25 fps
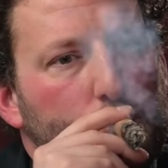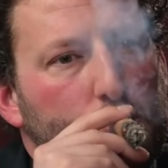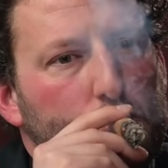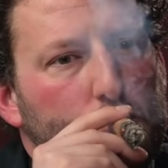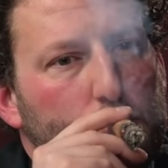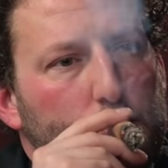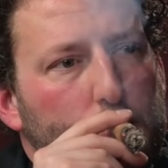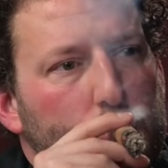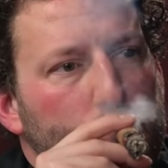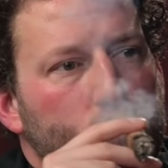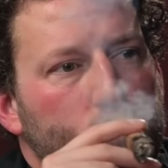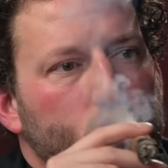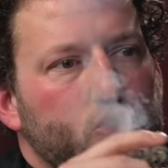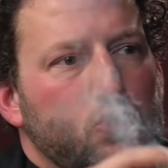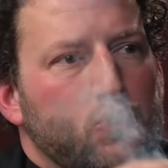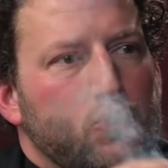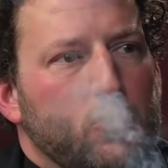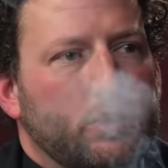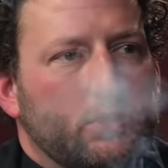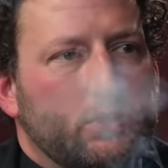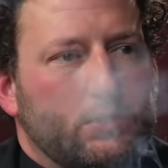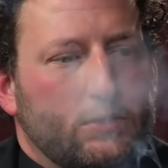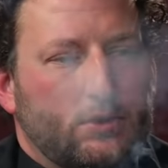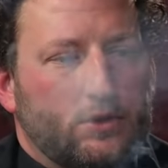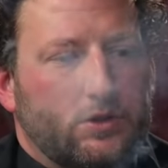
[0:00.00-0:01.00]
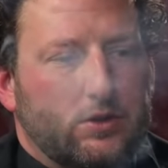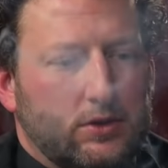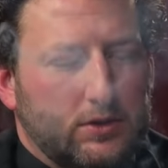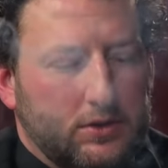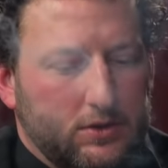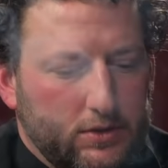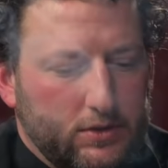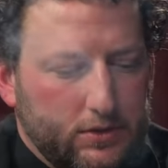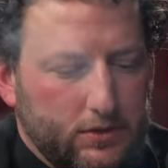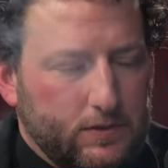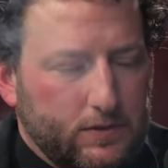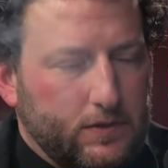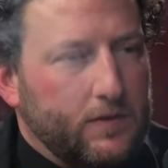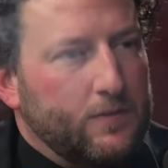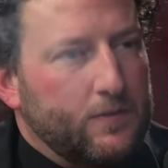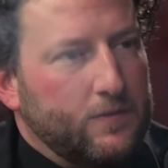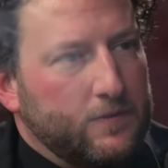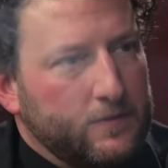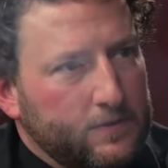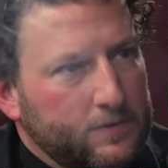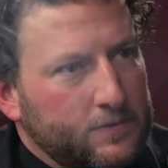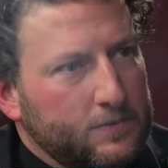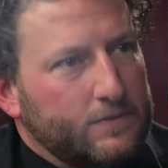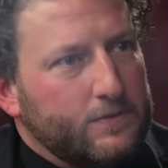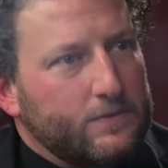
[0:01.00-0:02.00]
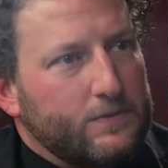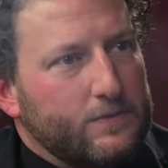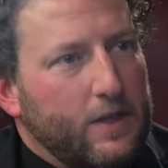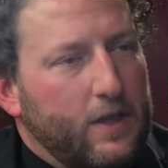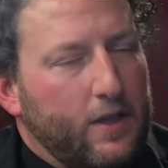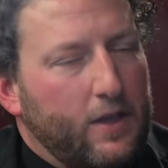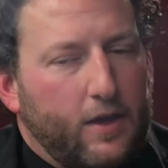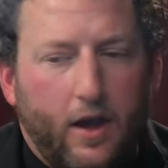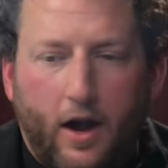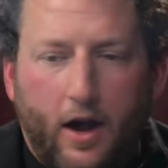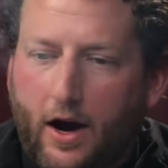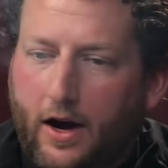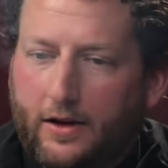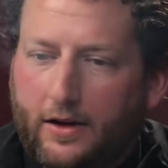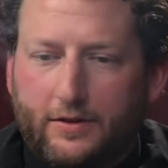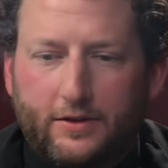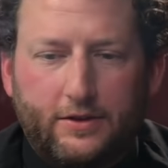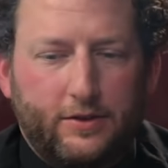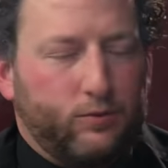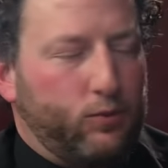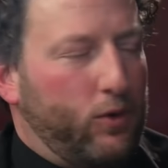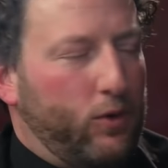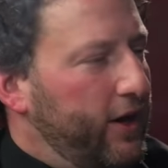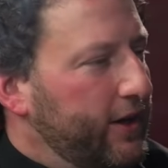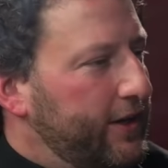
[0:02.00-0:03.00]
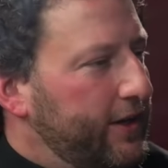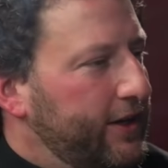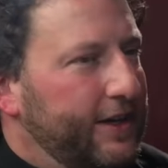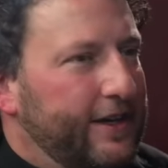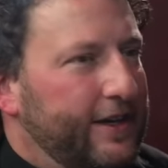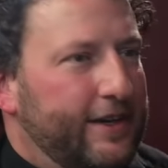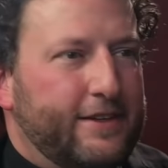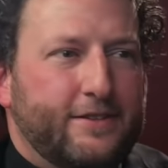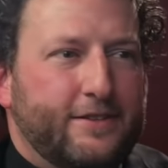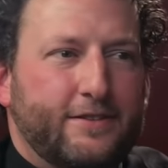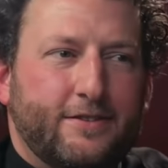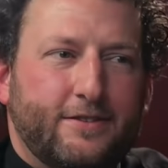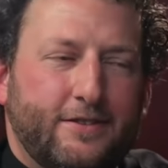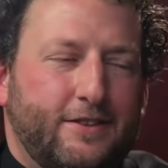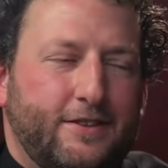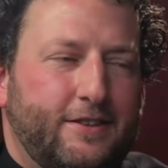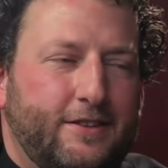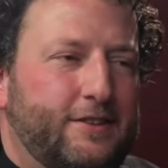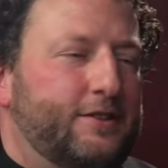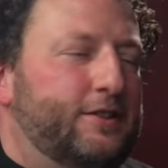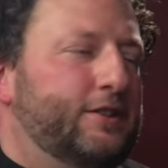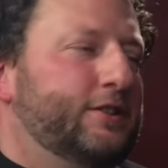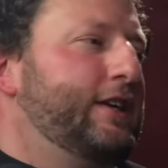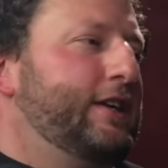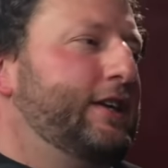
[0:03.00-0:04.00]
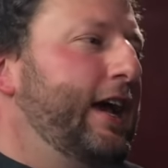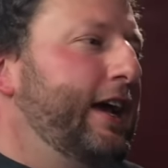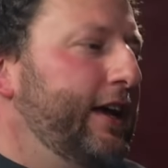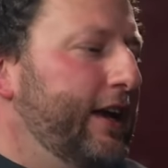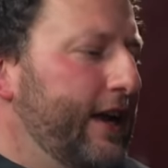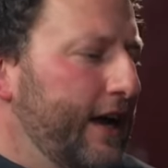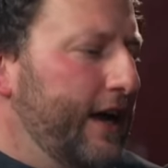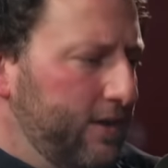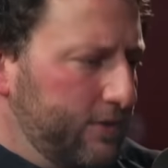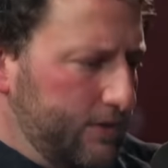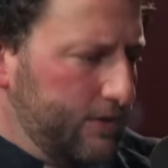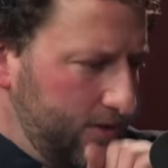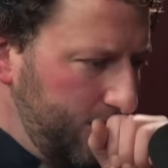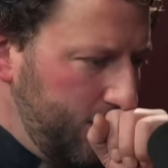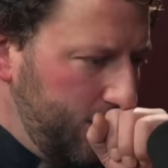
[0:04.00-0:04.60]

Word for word: Someone walks in. All right, you walk in. You're just hanging out.